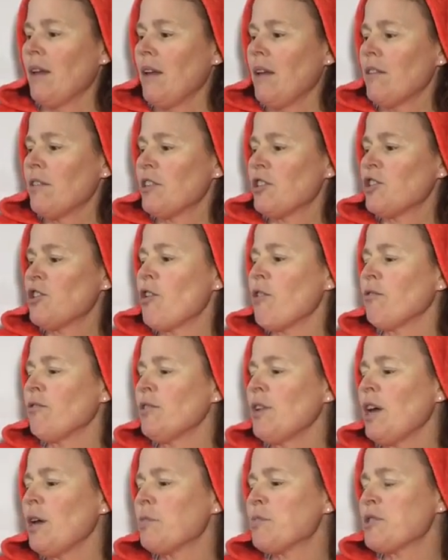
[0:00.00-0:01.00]
The
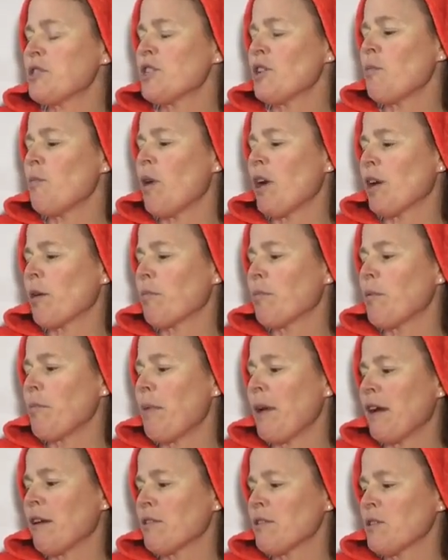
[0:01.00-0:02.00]
children helped Stillwater
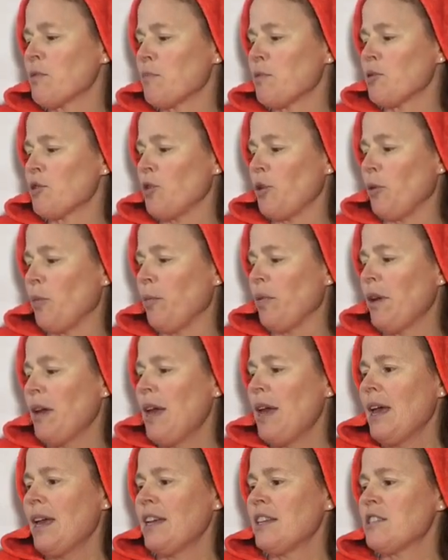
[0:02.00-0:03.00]
prepare some soup.
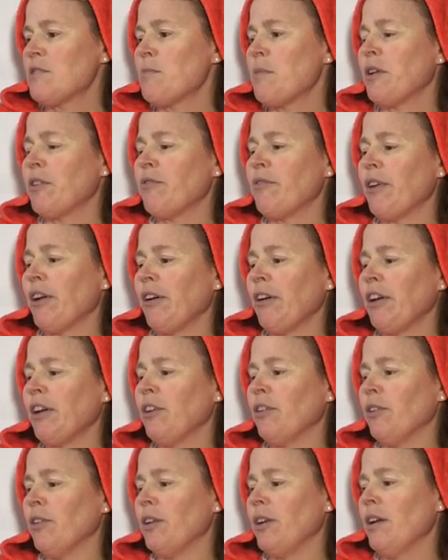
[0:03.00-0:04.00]
It smelled very
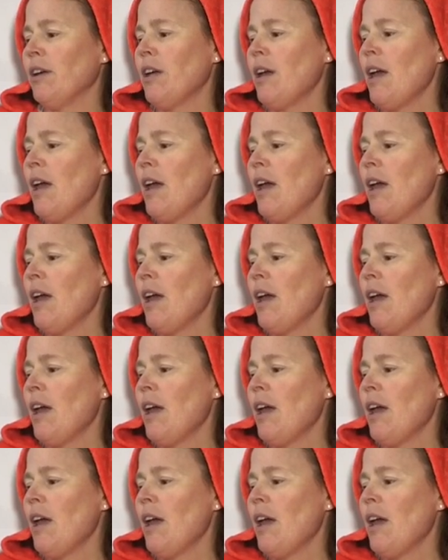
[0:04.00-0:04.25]
good.